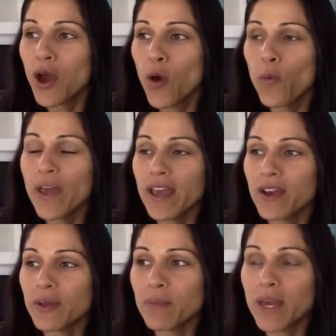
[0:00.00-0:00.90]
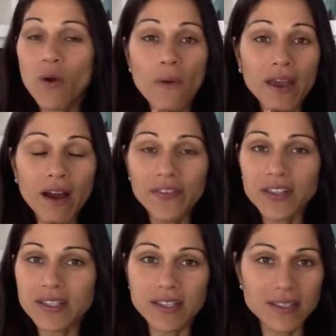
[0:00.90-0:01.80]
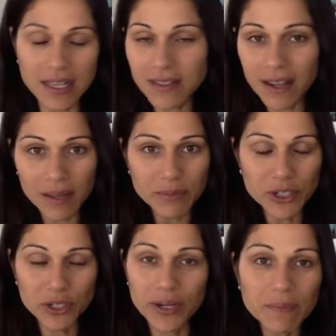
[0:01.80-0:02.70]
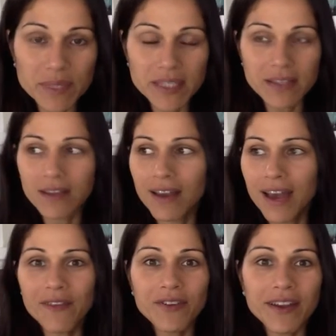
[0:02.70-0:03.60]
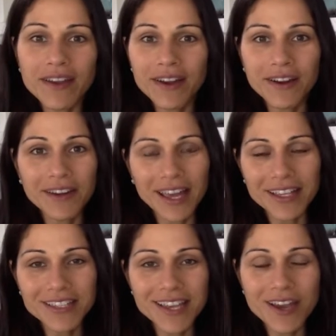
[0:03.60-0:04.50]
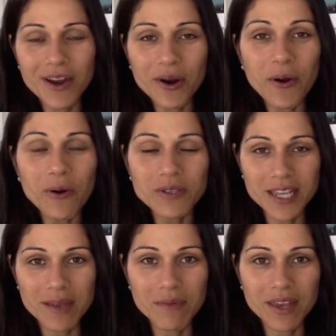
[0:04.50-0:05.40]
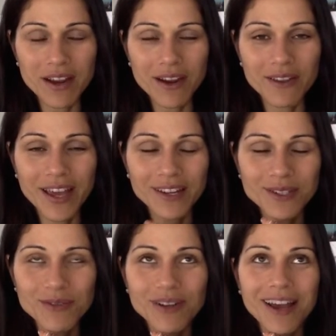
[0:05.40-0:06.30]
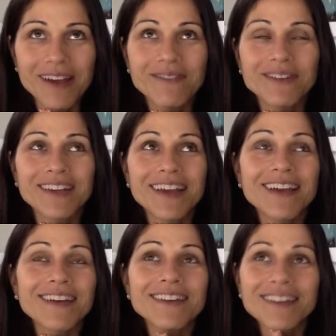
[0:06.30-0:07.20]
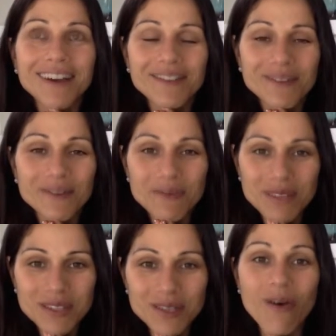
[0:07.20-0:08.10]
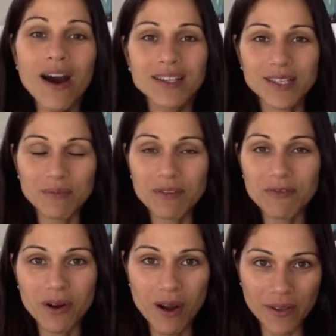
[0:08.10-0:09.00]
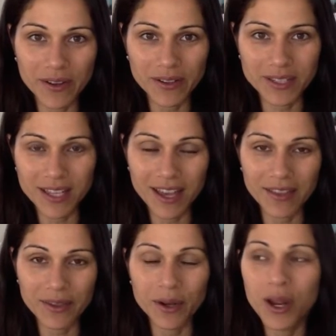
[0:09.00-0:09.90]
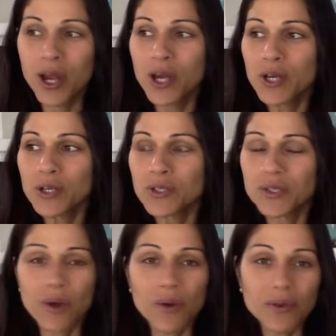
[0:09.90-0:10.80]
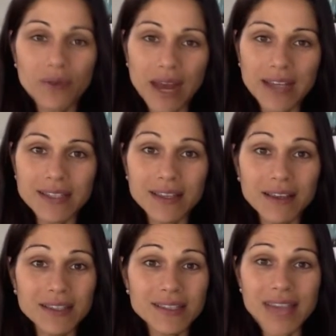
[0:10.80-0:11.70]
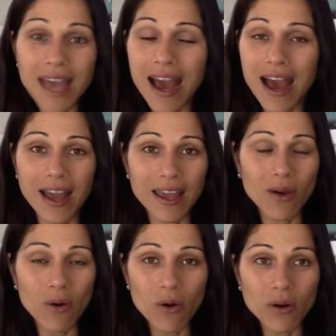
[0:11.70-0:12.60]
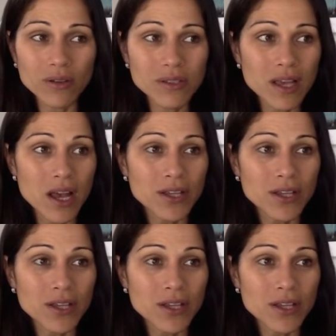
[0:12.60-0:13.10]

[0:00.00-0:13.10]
We could be going on the Success Club trips every year, like seeing our whole team there. That is what I would like love. It would be so awesome if we're all there together. So you guys set high goals.